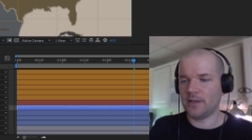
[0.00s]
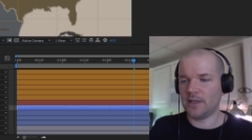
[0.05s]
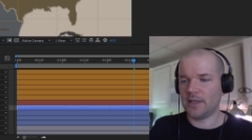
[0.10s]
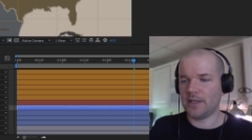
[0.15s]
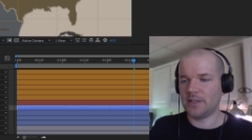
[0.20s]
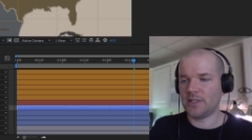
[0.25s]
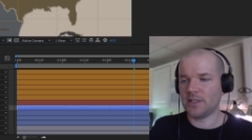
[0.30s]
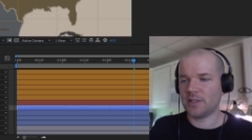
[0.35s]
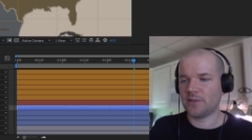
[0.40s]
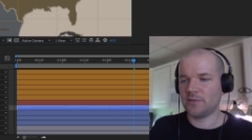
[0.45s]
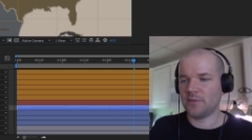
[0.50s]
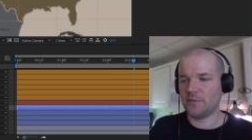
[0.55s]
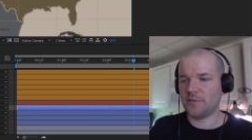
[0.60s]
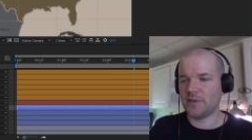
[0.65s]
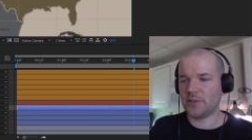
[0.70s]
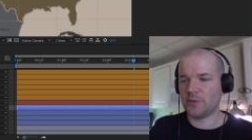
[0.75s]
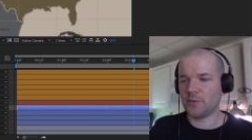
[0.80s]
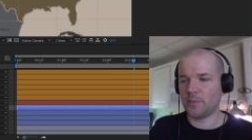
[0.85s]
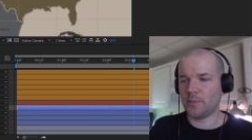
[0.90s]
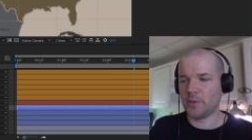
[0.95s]
And just for
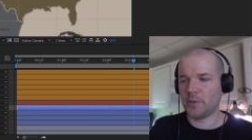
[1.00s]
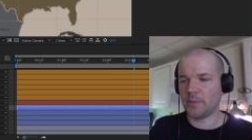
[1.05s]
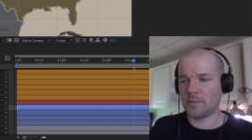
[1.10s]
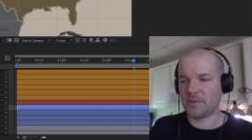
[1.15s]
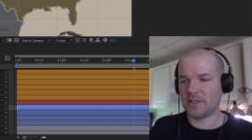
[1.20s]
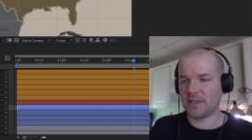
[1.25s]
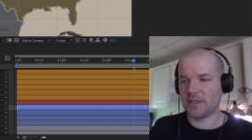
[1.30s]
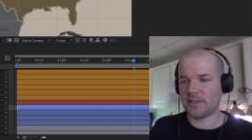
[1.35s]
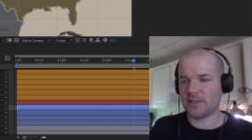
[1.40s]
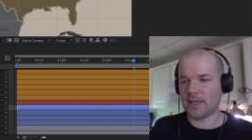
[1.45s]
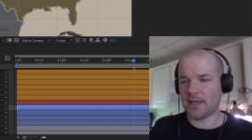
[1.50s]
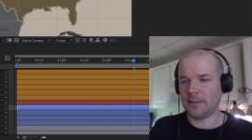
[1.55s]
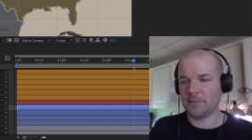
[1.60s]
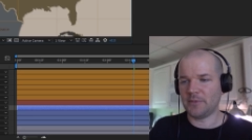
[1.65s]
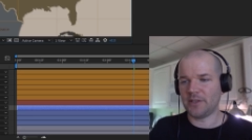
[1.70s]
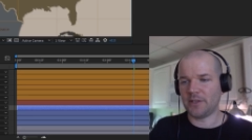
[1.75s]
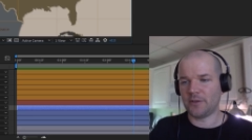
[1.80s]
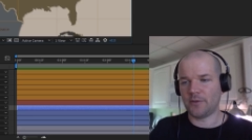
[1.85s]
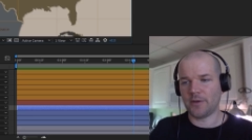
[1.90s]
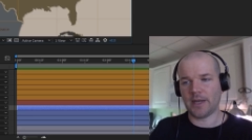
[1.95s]
visual purposes, I'm
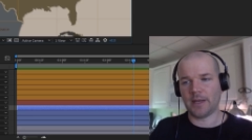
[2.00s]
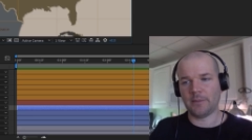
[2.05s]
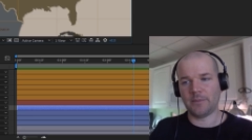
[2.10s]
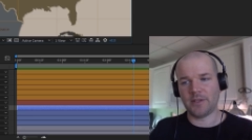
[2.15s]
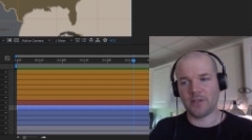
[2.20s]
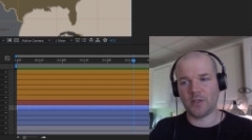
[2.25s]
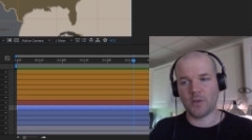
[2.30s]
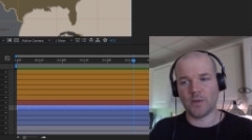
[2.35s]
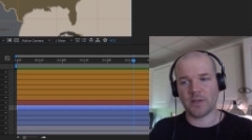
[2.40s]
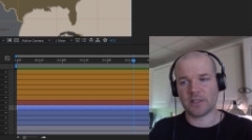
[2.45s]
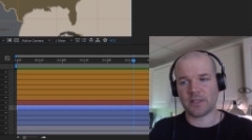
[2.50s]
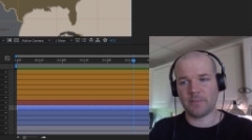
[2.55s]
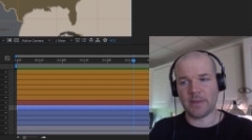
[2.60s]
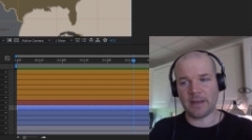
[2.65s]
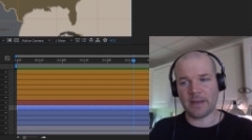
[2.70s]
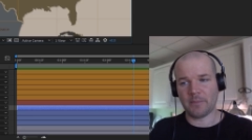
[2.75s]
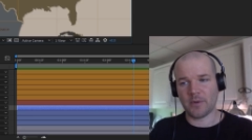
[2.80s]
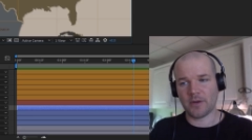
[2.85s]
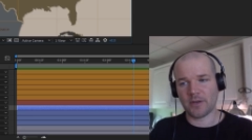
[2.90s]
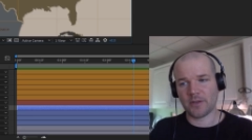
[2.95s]
going to grab the US
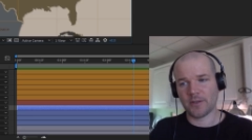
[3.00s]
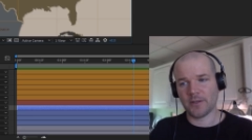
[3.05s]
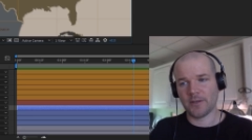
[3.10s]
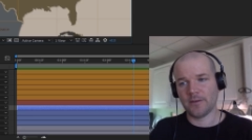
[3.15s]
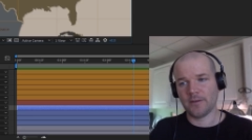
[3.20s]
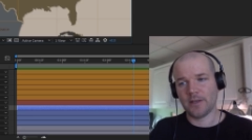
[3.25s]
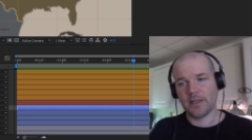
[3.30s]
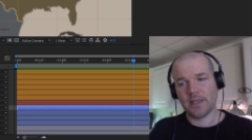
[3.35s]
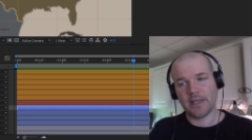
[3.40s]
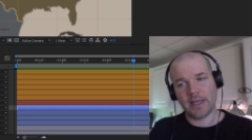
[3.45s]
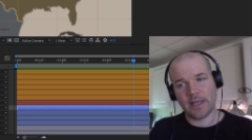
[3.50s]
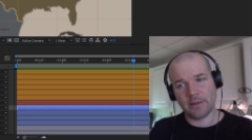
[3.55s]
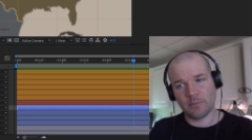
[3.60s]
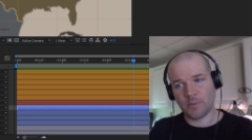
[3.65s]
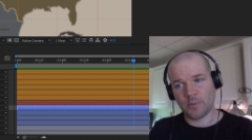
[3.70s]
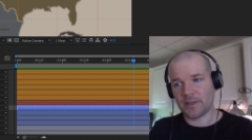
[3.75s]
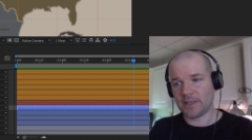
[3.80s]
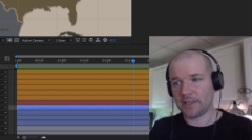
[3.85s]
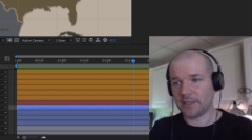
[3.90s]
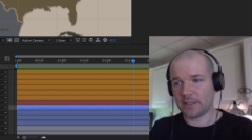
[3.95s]
map marker and
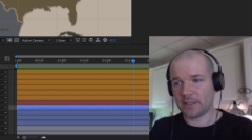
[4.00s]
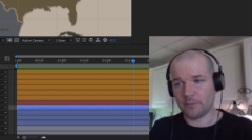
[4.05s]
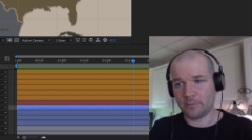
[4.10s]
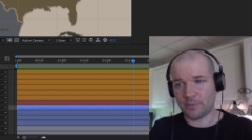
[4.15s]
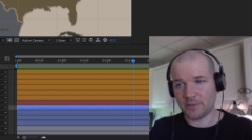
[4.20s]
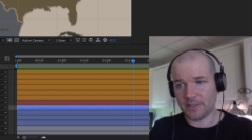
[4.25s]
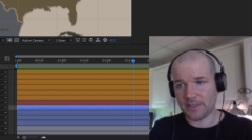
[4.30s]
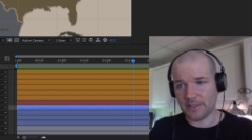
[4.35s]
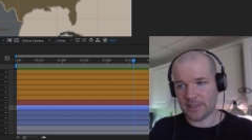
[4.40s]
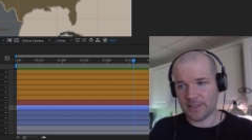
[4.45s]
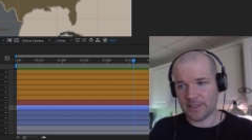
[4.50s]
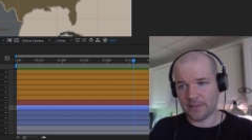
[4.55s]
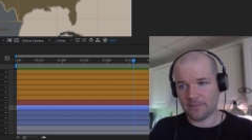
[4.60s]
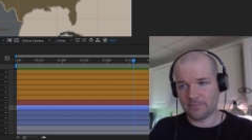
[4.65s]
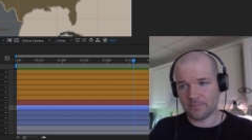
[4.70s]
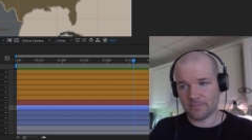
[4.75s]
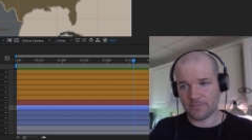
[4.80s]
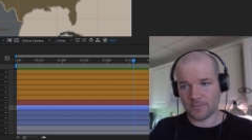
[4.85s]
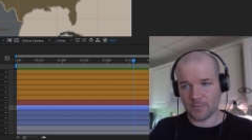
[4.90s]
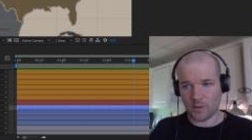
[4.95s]
bring it
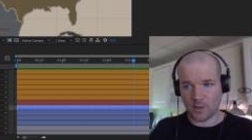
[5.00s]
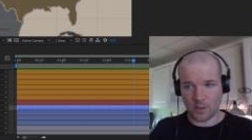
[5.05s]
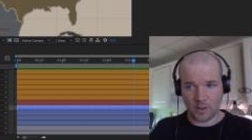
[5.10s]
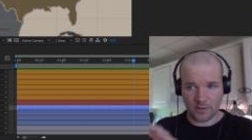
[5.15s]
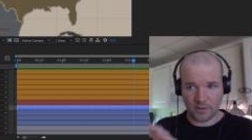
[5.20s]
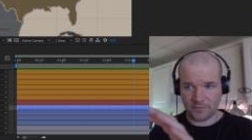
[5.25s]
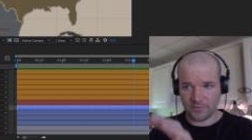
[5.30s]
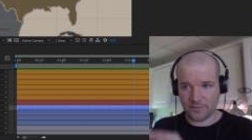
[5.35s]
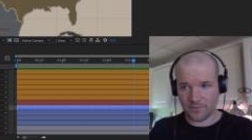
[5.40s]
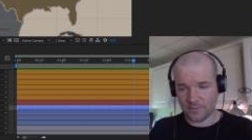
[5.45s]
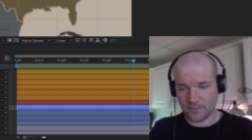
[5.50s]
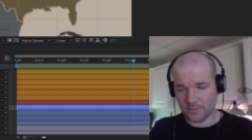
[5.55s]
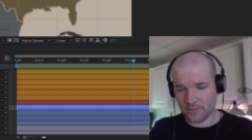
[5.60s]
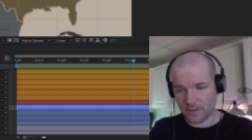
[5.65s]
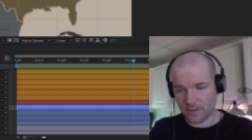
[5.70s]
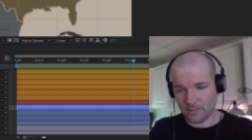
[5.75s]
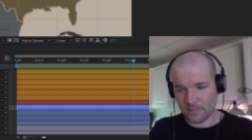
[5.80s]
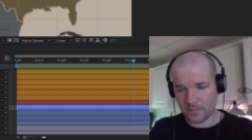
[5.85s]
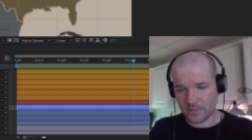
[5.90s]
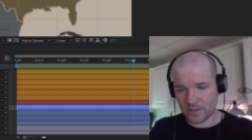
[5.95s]
completely off
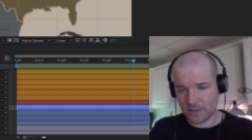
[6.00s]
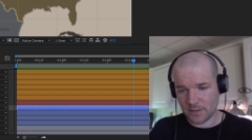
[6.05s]
the,